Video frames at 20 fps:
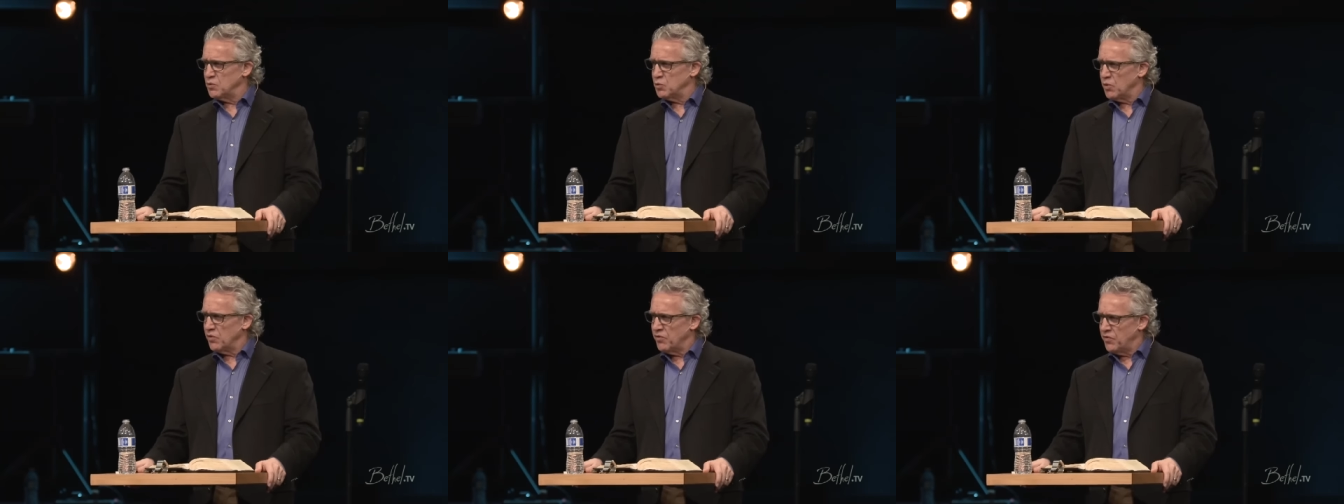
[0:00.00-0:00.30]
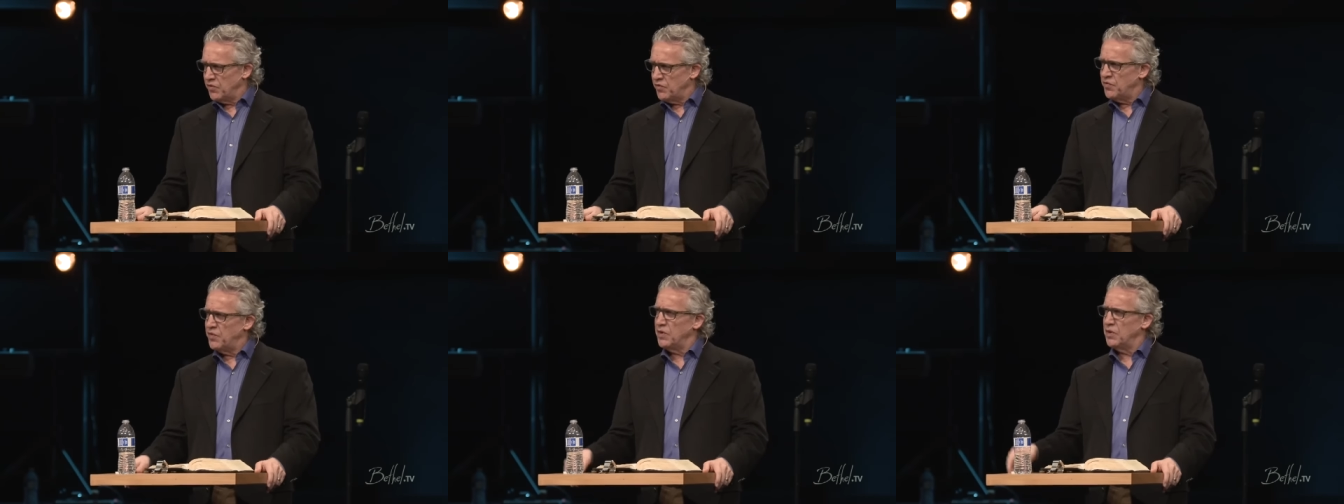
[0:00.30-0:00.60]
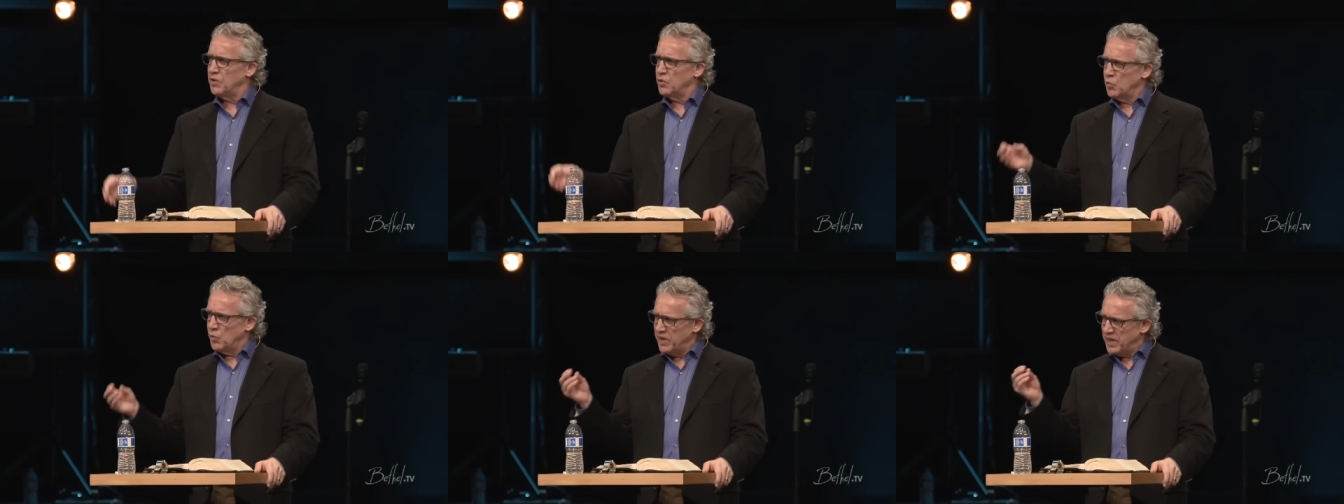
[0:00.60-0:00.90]
were
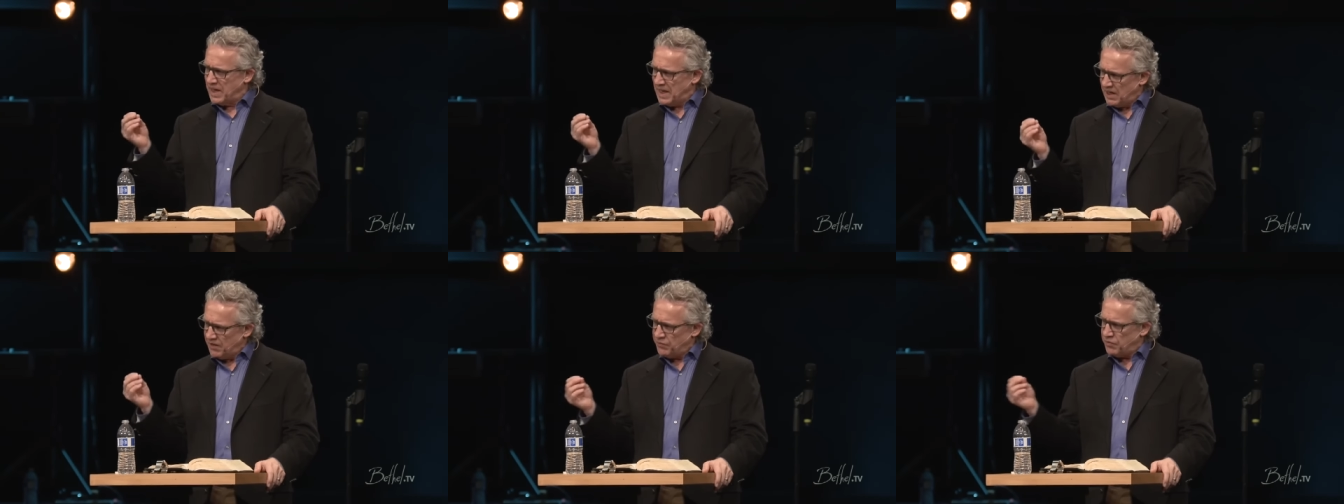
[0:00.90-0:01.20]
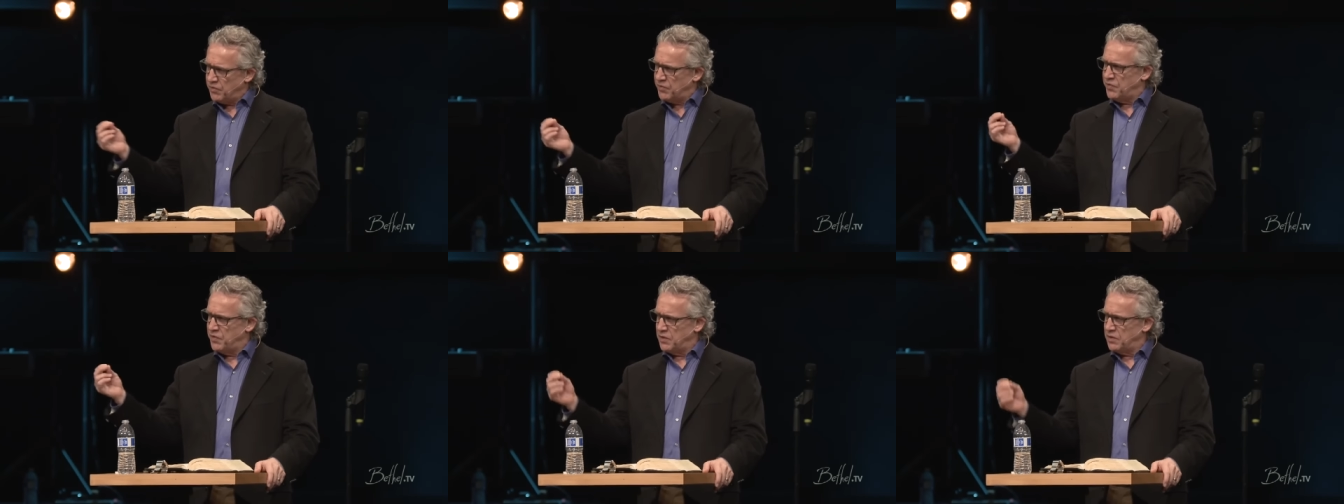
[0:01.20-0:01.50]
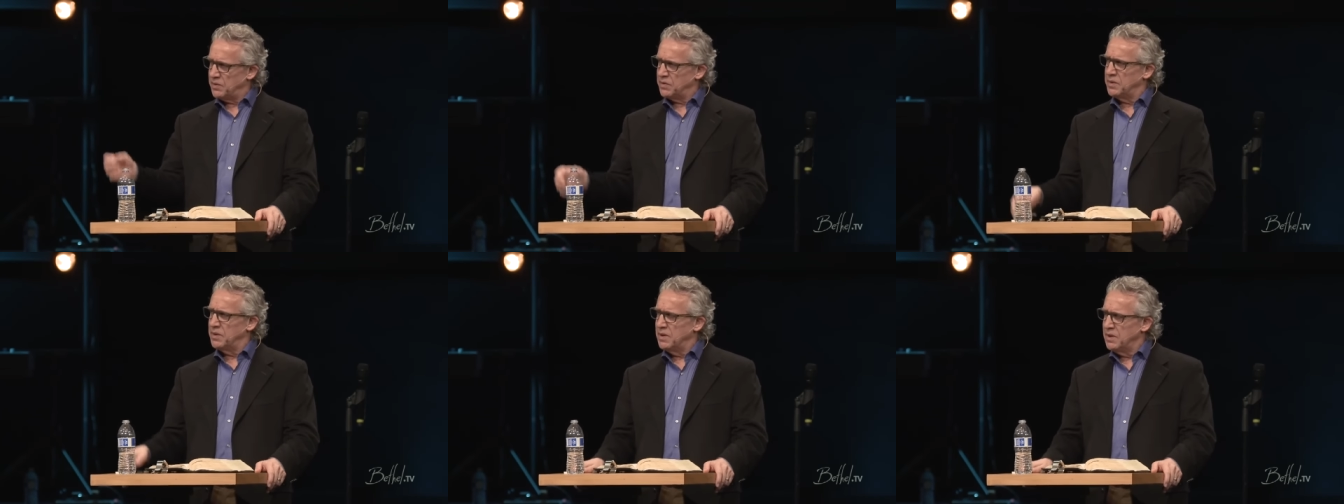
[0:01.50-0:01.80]
fulfilled when he
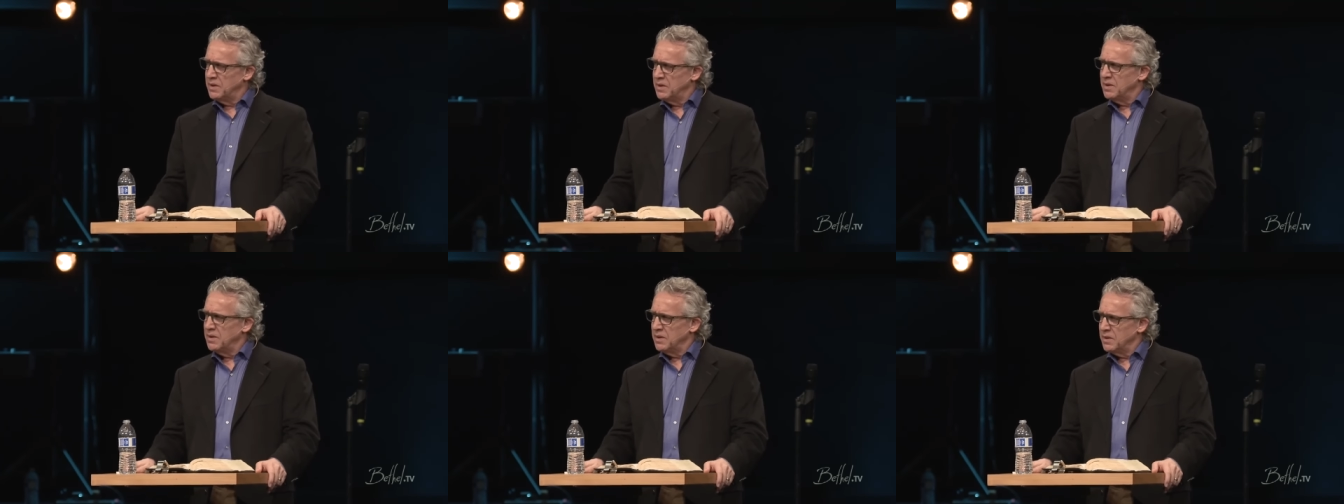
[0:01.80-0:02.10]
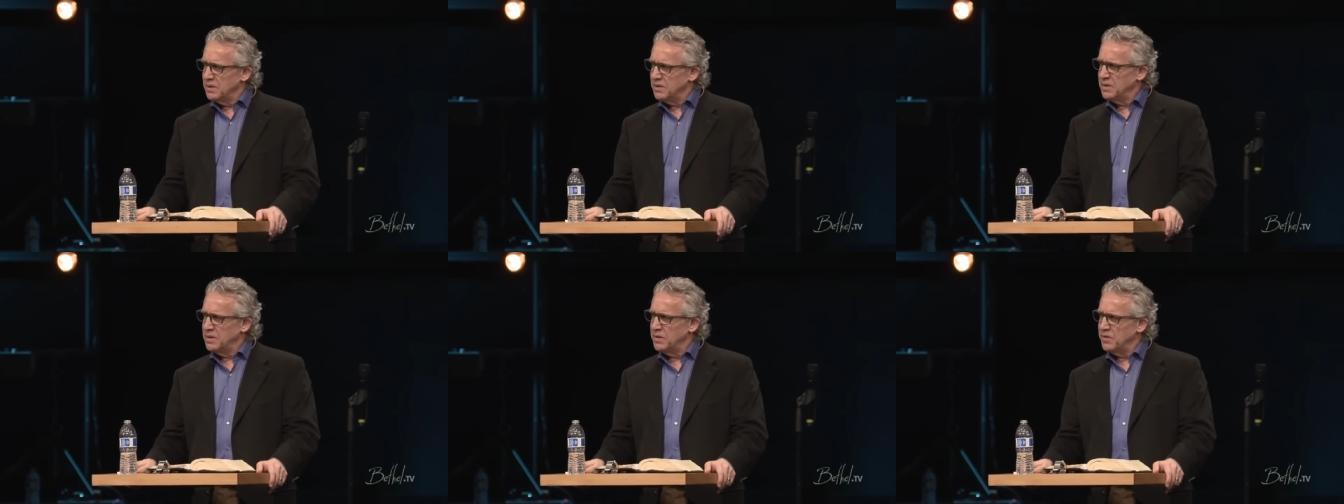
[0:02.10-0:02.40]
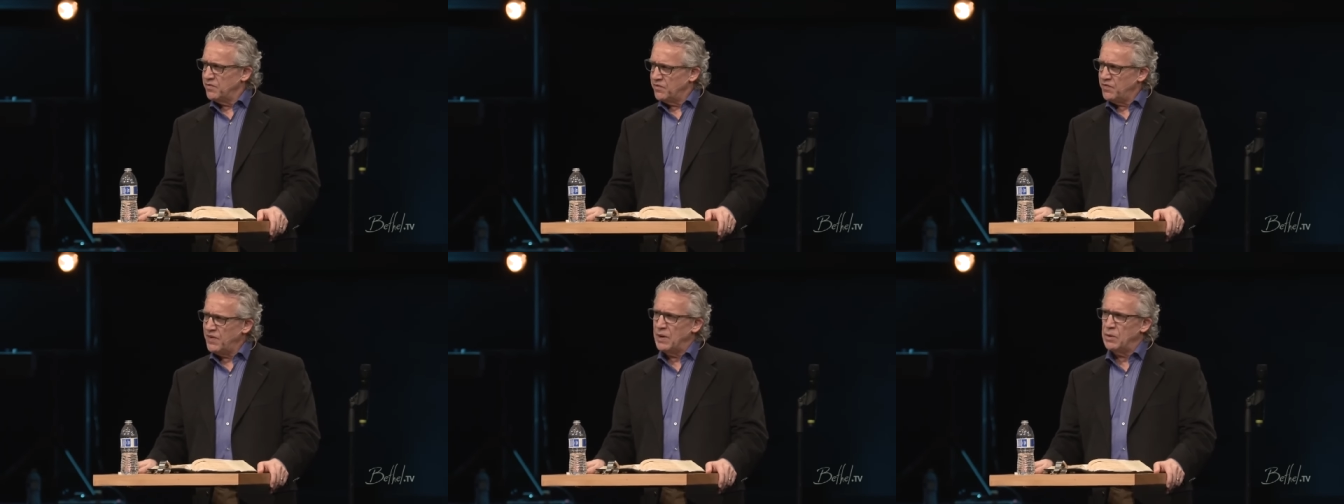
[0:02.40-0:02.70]
fulfilled the
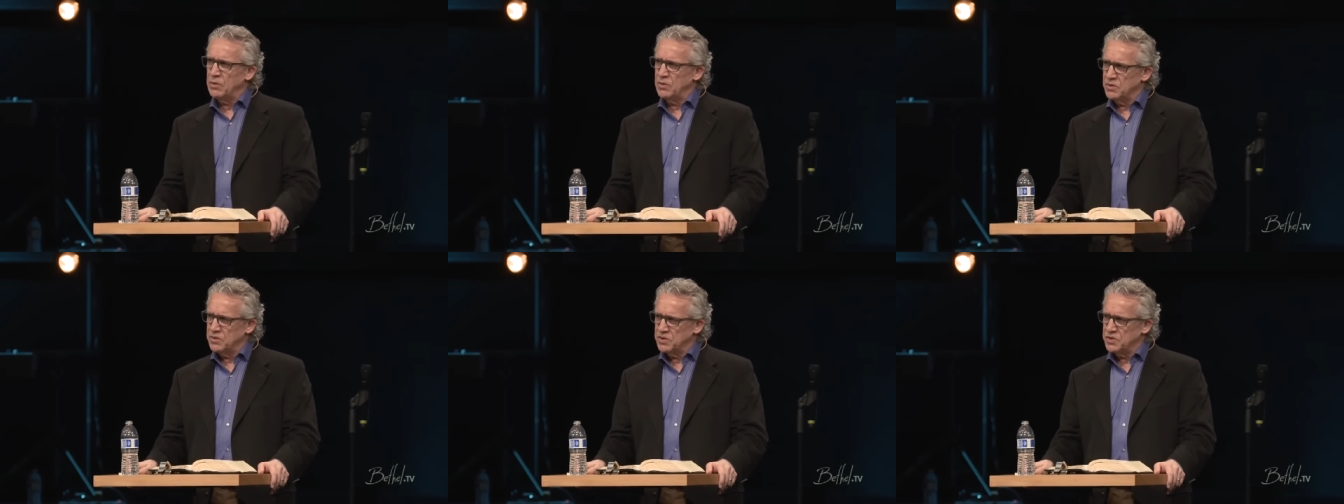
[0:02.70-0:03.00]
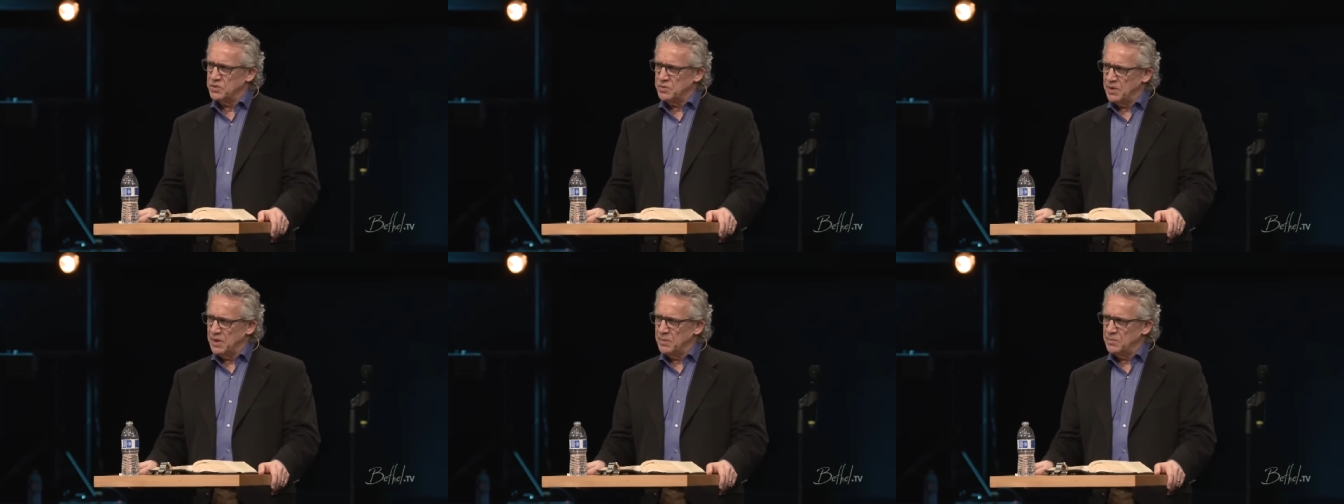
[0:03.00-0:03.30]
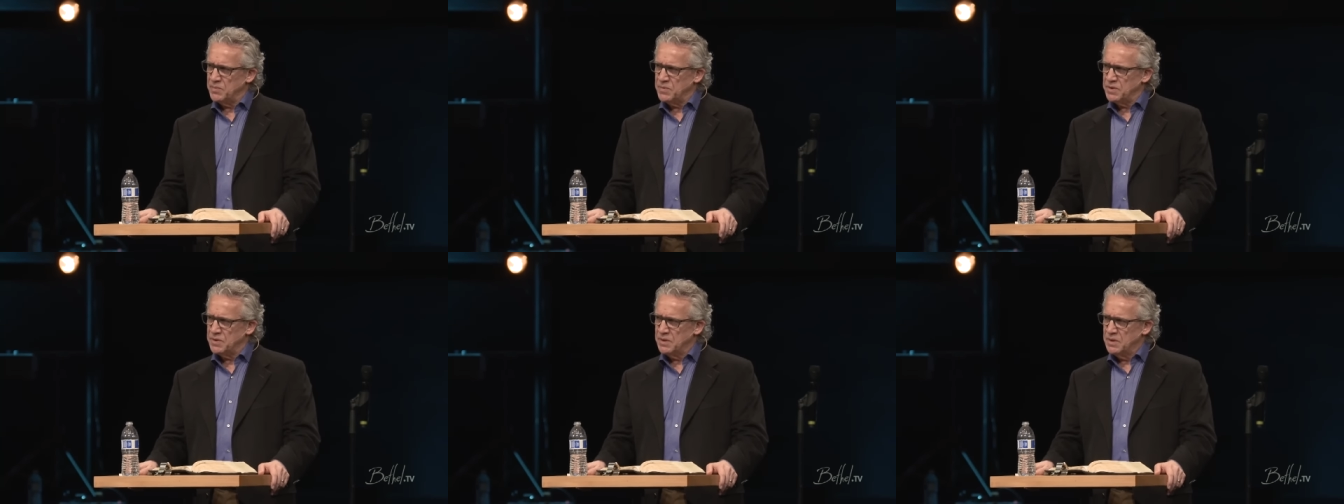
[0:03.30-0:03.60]
Pharaoh's
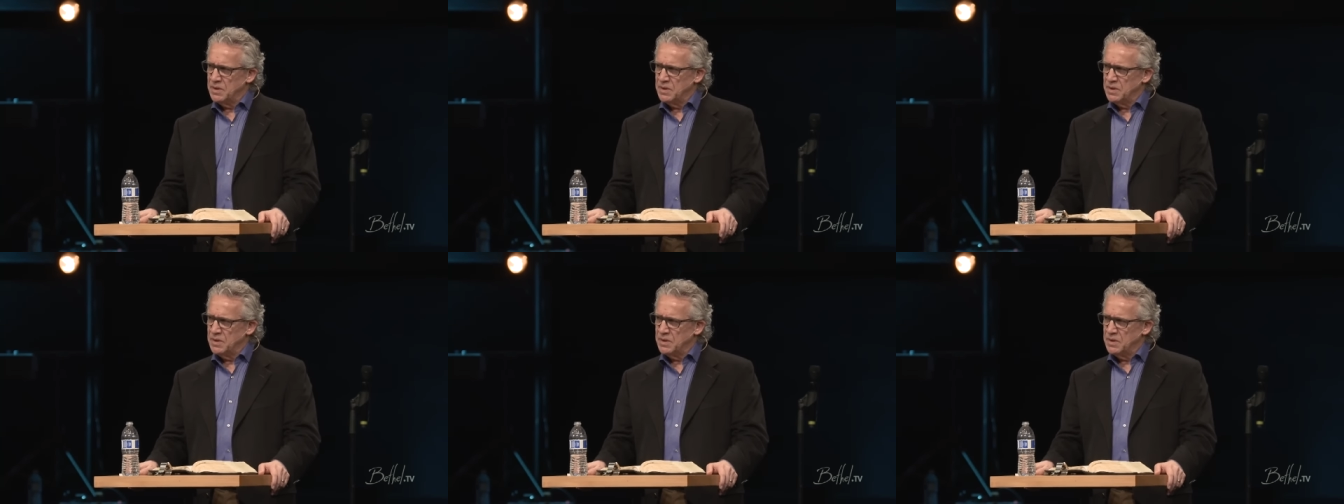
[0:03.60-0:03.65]
dreams.